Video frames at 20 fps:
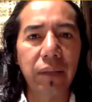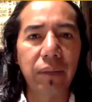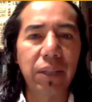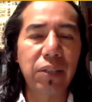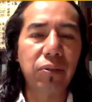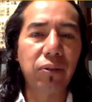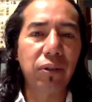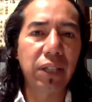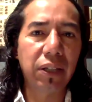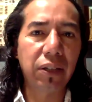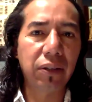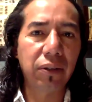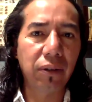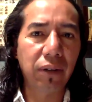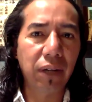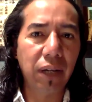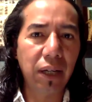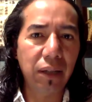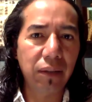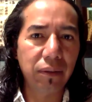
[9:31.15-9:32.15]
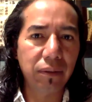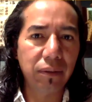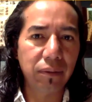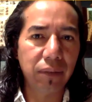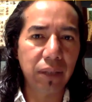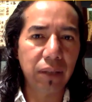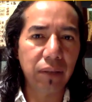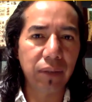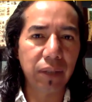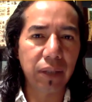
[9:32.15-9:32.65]
Vasco de Quiroga,
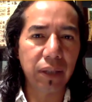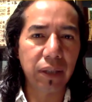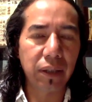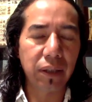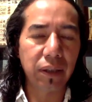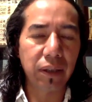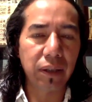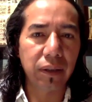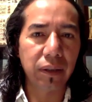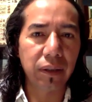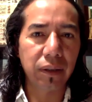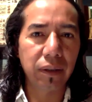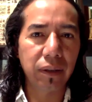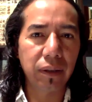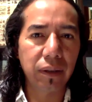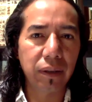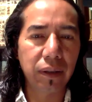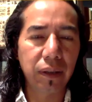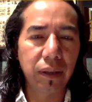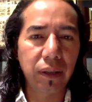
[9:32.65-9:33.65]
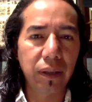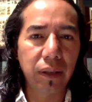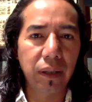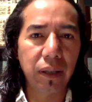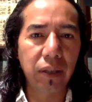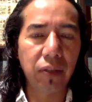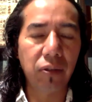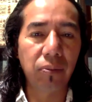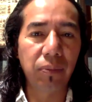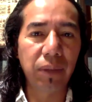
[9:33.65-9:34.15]
one of the
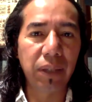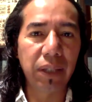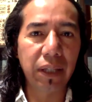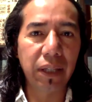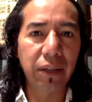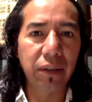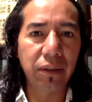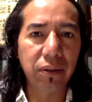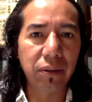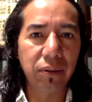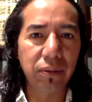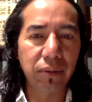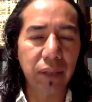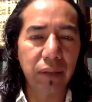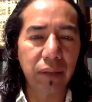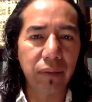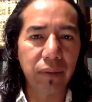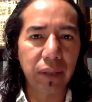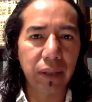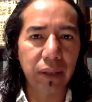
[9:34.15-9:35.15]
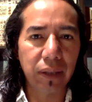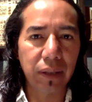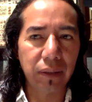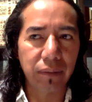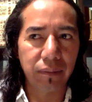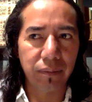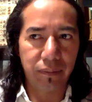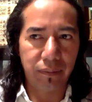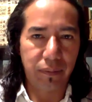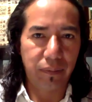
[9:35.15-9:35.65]
encomenderos, one of the
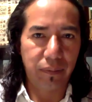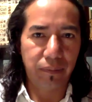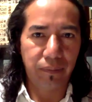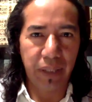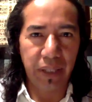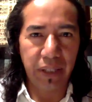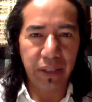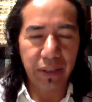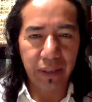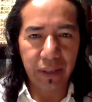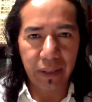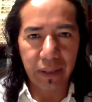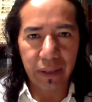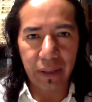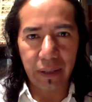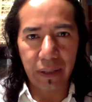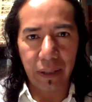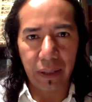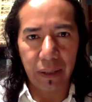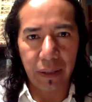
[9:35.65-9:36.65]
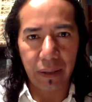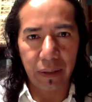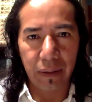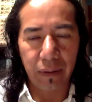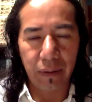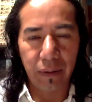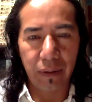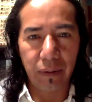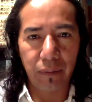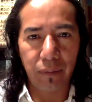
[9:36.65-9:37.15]
priests and
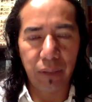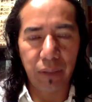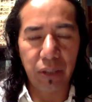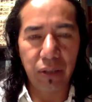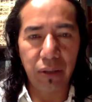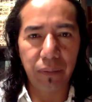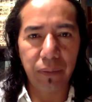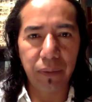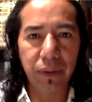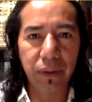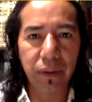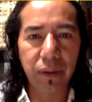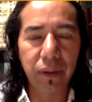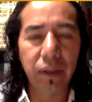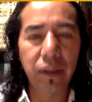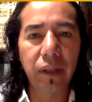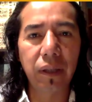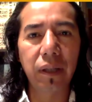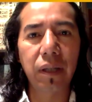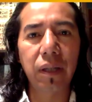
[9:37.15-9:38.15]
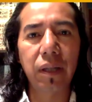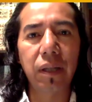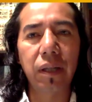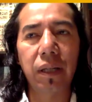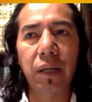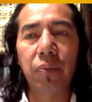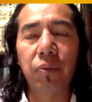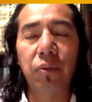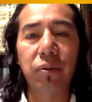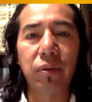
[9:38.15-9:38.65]
bishops,
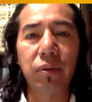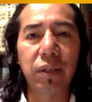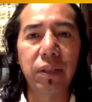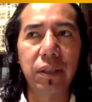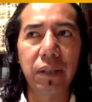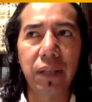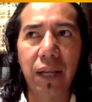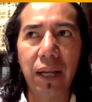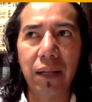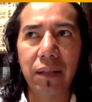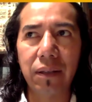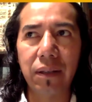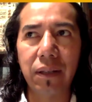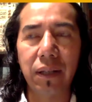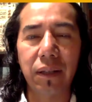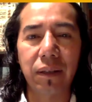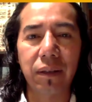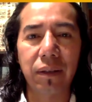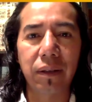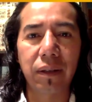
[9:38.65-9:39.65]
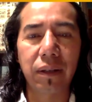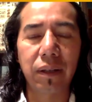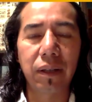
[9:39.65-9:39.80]
came to these lands, and